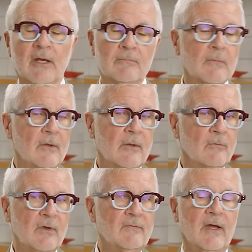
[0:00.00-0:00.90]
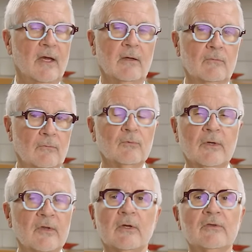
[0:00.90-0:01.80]
And we've had
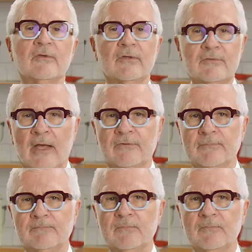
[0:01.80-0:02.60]
really good success